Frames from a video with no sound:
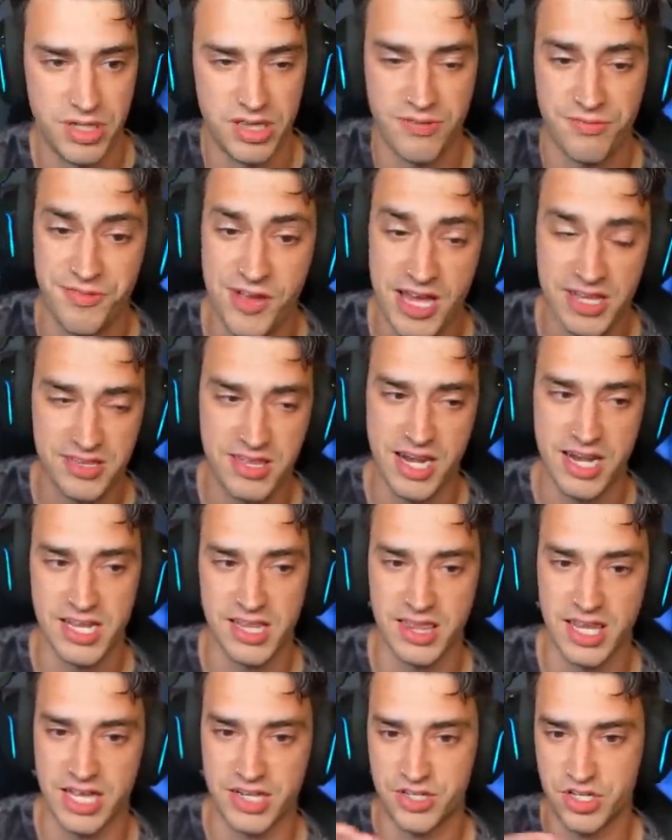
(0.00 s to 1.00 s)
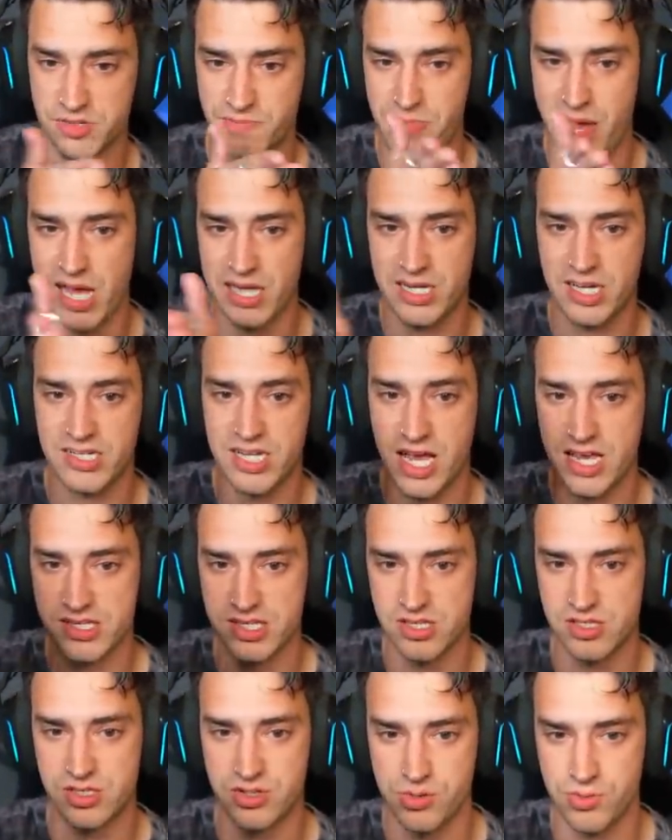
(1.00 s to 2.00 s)
but the fact that it like just
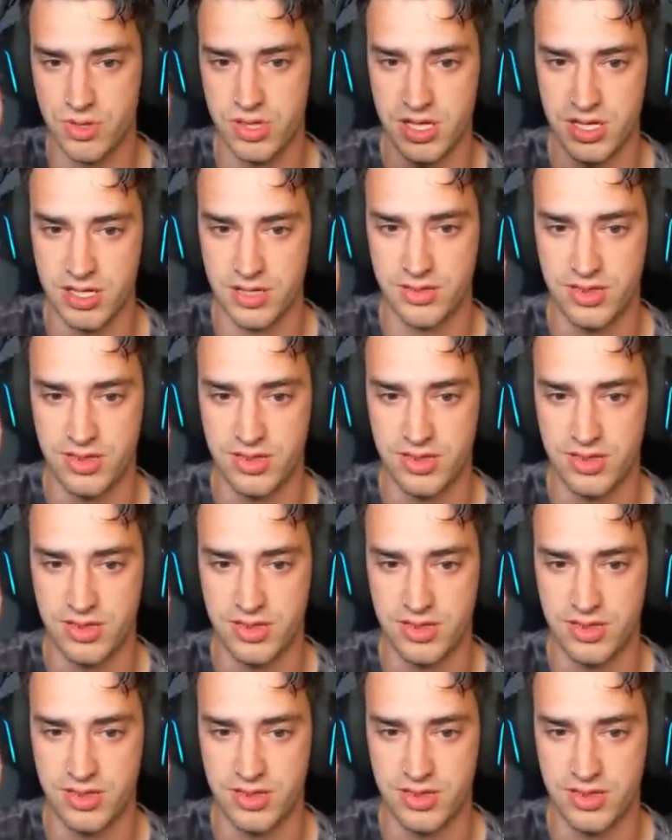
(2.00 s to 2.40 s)
magnetizes to the